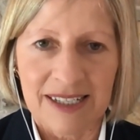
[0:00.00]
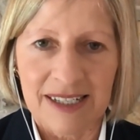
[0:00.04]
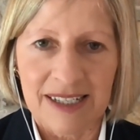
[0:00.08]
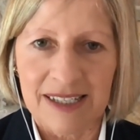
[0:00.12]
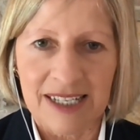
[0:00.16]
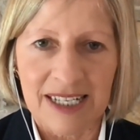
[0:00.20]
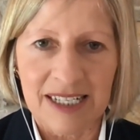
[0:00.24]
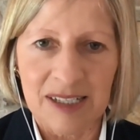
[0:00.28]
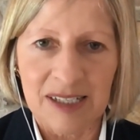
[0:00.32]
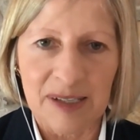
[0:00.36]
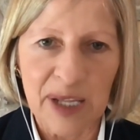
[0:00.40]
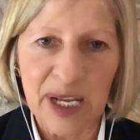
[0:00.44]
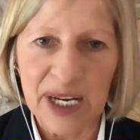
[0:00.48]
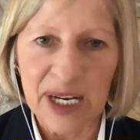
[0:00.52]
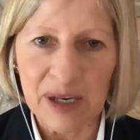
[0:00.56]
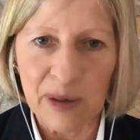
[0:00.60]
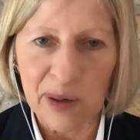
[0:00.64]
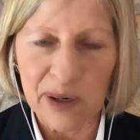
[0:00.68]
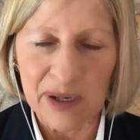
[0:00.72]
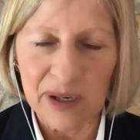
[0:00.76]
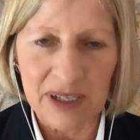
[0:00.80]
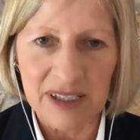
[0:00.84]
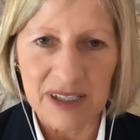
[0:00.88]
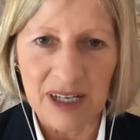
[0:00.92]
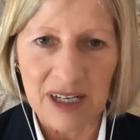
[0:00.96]
that they're
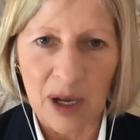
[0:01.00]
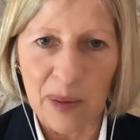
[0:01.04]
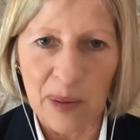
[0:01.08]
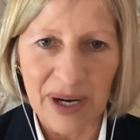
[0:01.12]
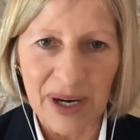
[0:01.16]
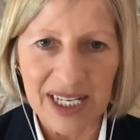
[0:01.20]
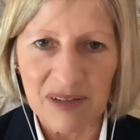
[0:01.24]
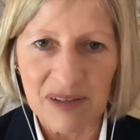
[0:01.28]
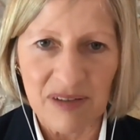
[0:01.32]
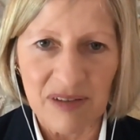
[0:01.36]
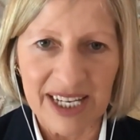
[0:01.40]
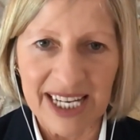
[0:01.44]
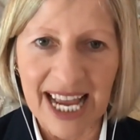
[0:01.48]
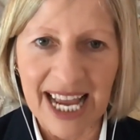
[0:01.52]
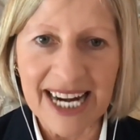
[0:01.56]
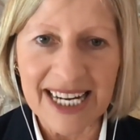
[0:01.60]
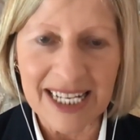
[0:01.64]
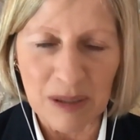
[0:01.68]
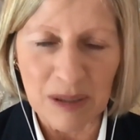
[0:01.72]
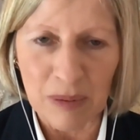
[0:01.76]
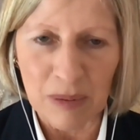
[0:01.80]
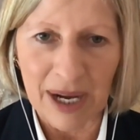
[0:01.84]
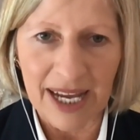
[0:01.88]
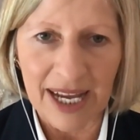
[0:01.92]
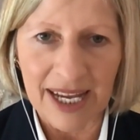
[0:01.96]
not going to know anything
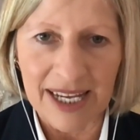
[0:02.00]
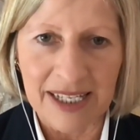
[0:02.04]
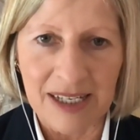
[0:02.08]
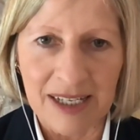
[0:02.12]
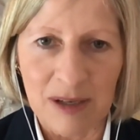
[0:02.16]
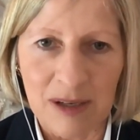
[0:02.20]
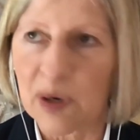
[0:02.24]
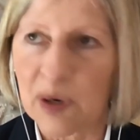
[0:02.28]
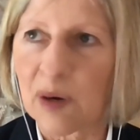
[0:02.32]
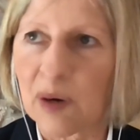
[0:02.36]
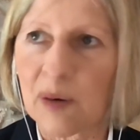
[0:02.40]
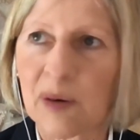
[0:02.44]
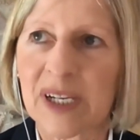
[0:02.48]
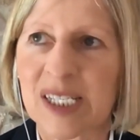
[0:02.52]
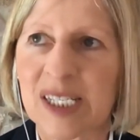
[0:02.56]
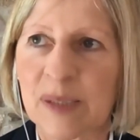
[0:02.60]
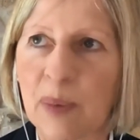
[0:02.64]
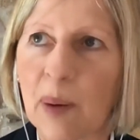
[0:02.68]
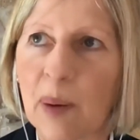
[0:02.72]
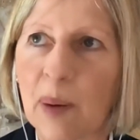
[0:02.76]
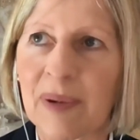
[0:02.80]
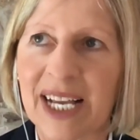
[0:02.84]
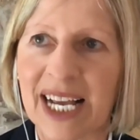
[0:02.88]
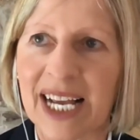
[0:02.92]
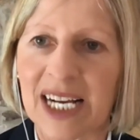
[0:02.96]
anyway, or, or it's
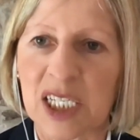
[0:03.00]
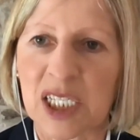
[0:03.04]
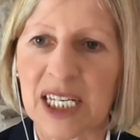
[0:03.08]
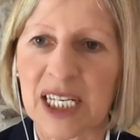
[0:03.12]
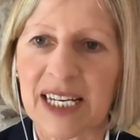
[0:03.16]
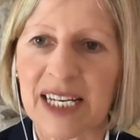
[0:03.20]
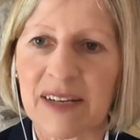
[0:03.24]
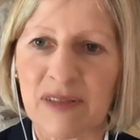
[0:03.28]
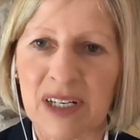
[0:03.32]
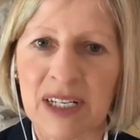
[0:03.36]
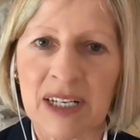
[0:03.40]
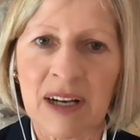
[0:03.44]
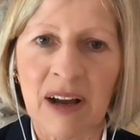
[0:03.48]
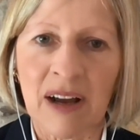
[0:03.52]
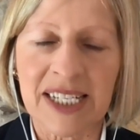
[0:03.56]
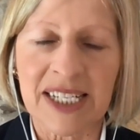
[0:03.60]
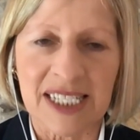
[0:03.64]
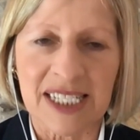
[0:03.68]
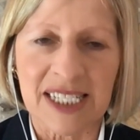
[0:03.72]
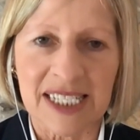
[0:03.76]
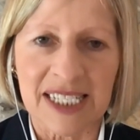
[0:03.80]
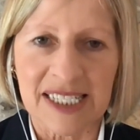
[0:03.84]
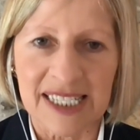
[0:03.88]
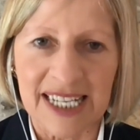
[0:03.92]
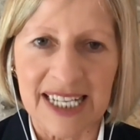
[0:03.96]
probably actually even
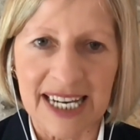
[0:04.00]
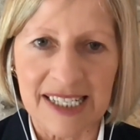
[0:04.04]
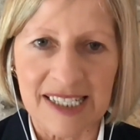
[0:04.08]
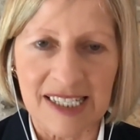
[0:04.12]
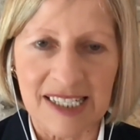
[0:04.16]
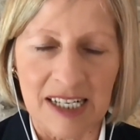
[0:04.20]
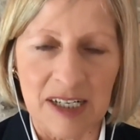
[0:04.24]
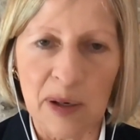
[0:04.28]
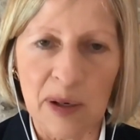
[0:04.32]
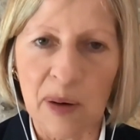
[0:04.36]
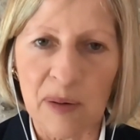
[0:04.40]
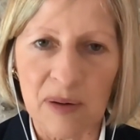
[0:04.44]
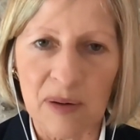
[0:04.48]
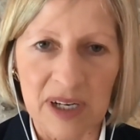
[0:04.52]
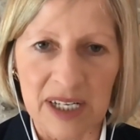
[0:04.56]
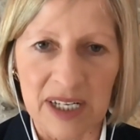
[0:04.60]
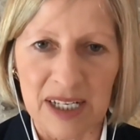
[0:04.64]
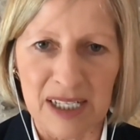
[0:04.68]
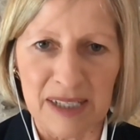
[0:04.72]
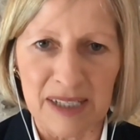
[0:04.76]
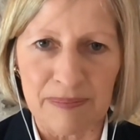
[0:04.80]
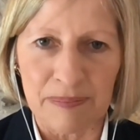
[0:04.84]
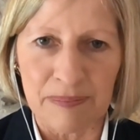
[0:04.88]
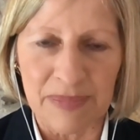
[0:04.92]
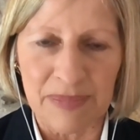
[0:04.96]
ninety-six are not going
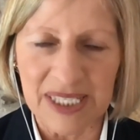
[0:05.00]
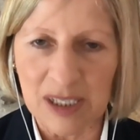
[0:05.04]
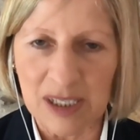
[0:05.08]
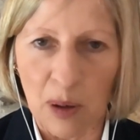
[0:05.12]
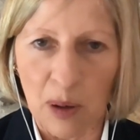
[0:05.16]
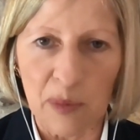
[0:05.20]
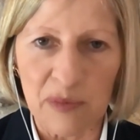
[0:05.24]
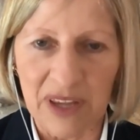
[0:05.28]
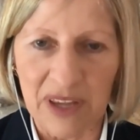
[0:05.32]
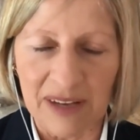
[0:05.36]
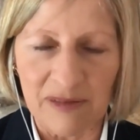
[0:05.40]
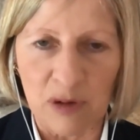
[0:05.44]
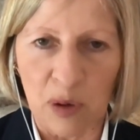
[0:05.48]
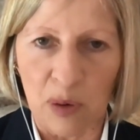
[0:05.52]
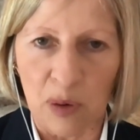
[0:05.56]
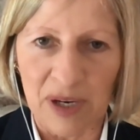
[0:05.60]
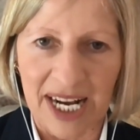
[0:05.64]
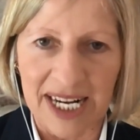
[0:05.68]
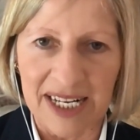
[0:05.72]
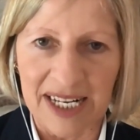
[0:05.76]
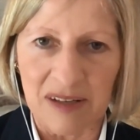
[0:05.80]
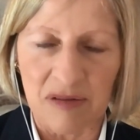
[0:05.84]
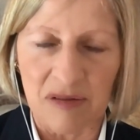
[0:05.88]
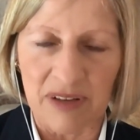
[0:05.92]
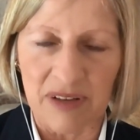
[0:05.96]
to be told they've got
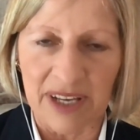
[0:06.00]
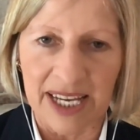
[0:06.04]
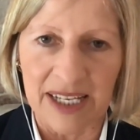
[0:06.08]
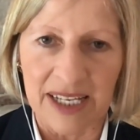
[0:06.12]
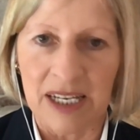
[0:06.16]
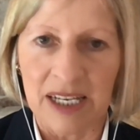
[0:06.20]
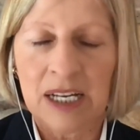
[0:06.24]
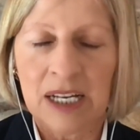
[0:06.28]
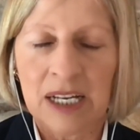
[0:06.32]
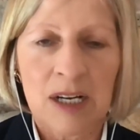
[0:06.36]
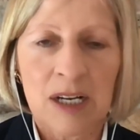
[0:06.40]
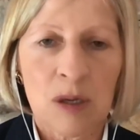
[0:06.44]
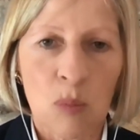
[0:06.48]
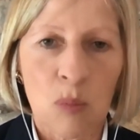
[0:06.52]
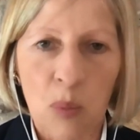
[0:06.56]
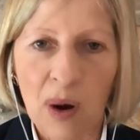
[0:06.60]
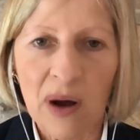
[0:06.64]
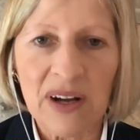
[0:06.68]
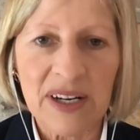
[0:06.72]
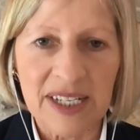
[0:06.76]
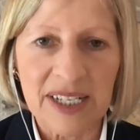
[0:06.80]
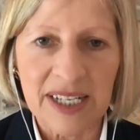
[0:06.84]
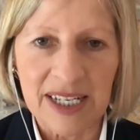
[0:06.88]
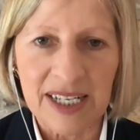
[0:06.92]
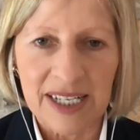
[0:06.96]
anything.
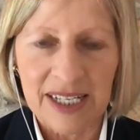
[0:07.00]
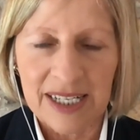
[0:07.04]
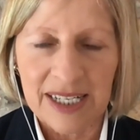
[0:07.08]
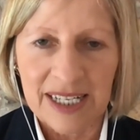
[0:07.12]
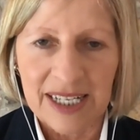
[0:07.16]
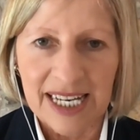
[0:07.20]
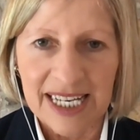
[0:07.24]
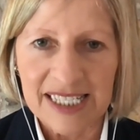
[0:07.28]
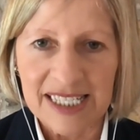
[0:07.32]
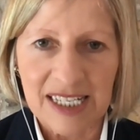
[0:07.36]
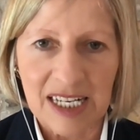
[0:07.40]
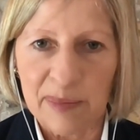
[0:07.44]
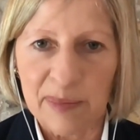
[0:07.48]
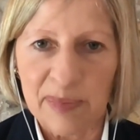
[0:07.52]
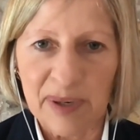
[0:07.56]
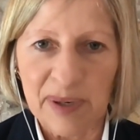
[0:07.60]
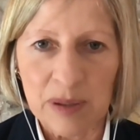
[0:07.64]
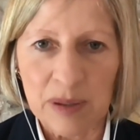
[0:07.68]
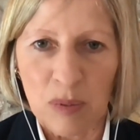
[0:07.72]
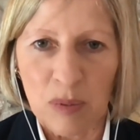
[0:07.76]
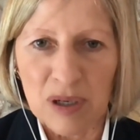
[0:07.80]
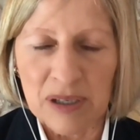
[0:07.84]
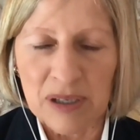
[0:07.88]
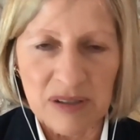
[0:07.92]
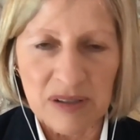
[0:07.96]
One is going to be
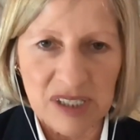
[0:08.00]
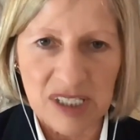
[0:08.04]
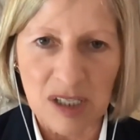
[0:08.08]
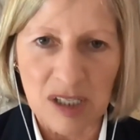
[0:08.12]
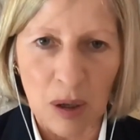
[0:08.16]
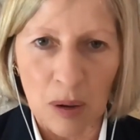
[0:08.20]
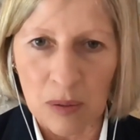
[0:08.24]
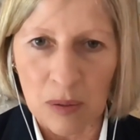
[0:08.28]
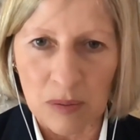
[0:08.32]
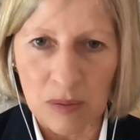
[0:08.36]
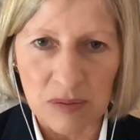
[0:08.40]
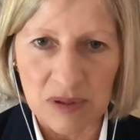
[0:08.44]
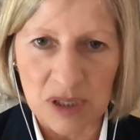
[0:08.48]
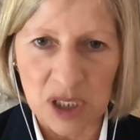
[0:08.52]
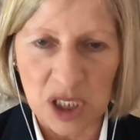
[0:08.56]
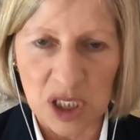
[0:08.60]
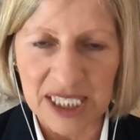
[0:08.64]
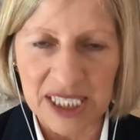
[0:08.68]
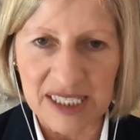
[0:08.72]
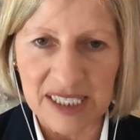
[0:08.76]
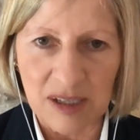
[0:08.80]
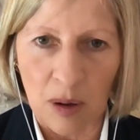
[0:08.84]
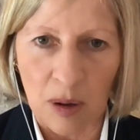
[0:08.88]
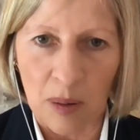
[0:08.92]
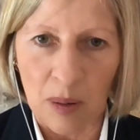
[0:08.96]
the one who's told
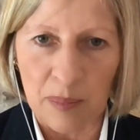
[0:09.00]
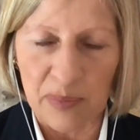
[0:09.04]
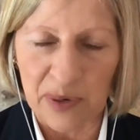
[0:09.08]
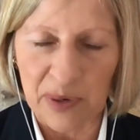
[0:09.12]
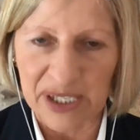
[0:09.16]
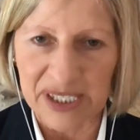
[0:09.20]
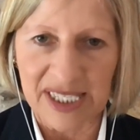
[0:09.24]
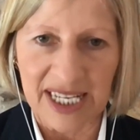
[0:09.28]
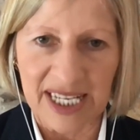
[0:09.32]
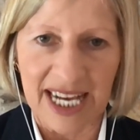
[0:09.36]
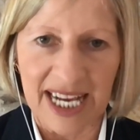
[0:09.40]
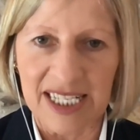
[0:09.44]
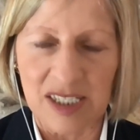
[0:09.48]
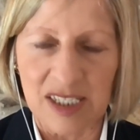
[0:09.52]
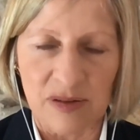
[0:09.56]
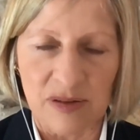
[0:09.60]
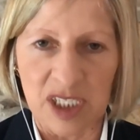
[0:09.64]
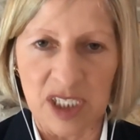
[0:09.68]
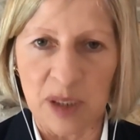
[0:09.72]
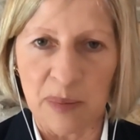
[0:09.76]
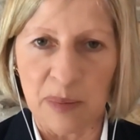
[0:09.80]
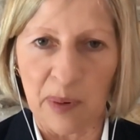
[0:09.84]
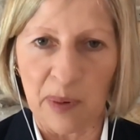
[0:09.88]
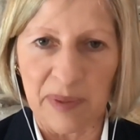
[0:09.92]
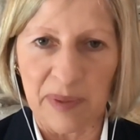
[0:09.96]
she's got breast cancer and
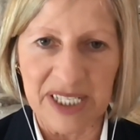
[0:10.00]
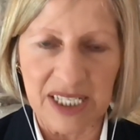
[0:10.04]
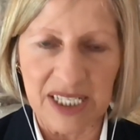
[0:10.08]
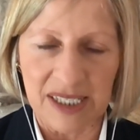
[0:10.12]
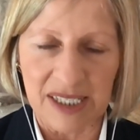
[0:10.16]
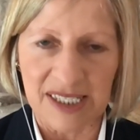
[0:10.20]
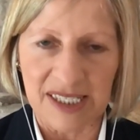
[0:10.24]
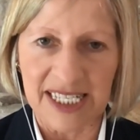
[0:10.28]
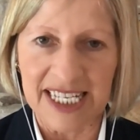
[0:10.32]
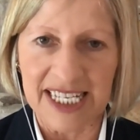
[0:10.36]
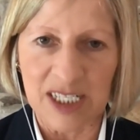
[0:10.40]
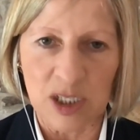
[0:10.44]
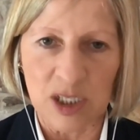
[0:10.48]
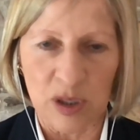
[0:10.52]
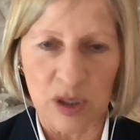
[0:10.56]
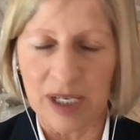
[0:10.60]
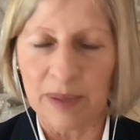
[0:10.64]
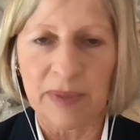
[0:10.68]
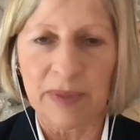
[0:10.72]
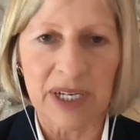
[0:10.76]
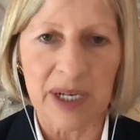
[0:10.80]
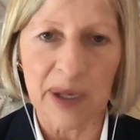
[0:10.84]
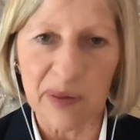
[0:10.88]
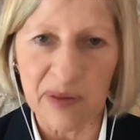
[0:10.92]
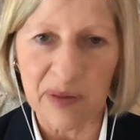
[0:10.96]
she probably does need
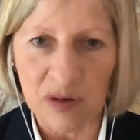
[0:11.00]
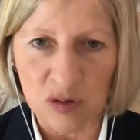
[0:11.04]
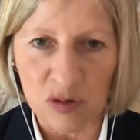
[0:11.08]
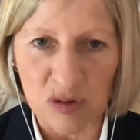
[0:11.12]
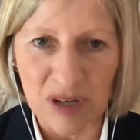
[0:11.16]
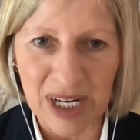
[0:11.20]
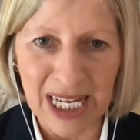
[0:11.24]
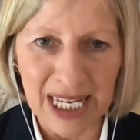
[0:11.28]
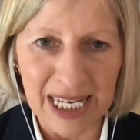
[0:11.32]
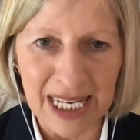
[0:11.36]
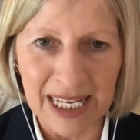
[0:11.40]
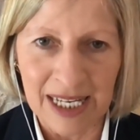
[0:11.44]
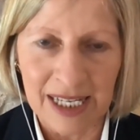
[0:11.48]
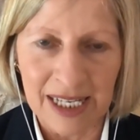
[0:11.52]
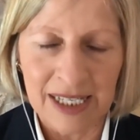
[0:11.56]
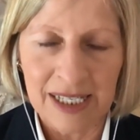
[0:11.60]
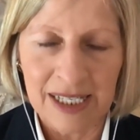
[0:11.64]
treatment, and three